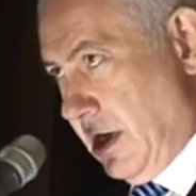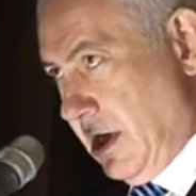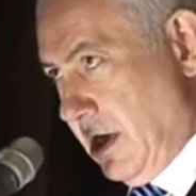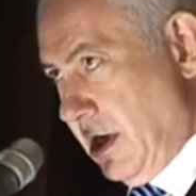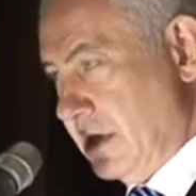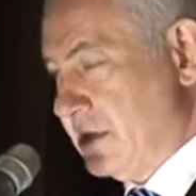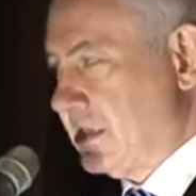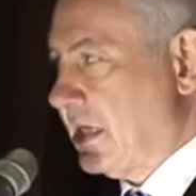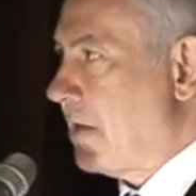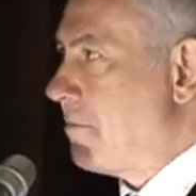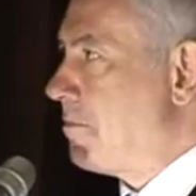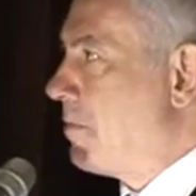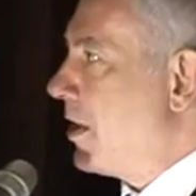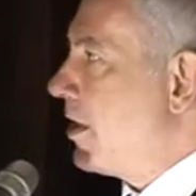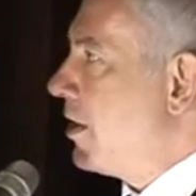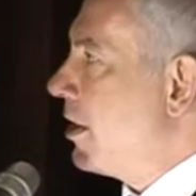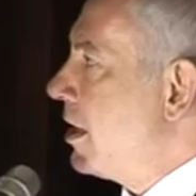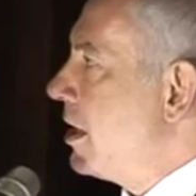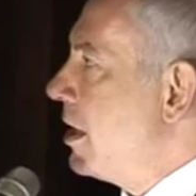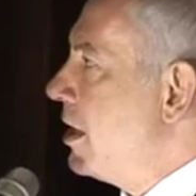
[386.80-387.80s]
It's that
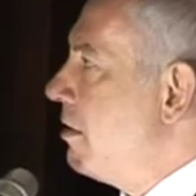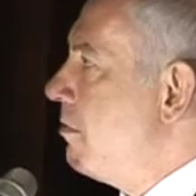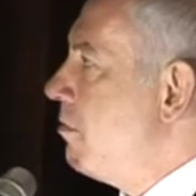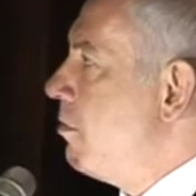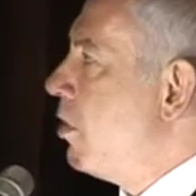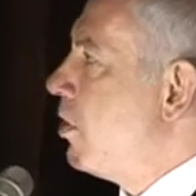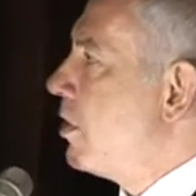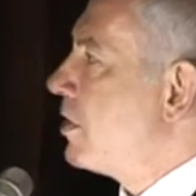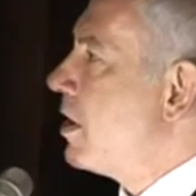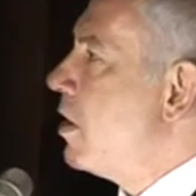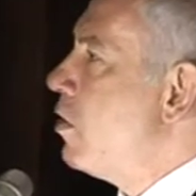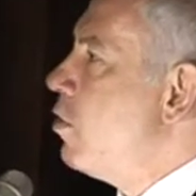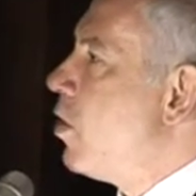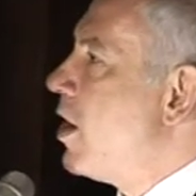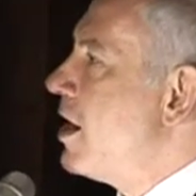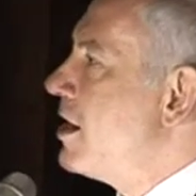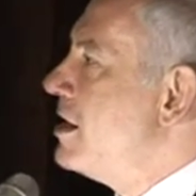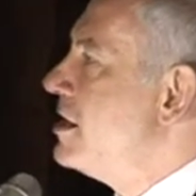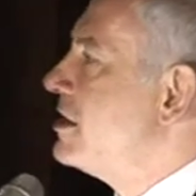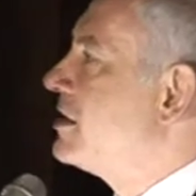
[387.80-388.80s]
barely more than
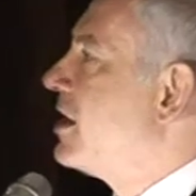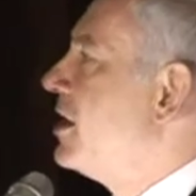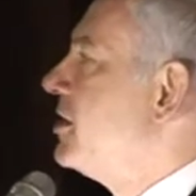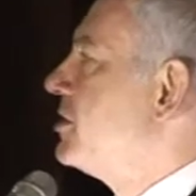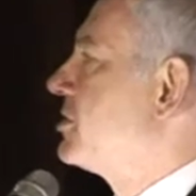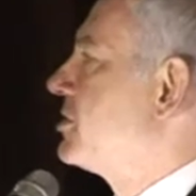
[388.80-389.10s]
1 in 10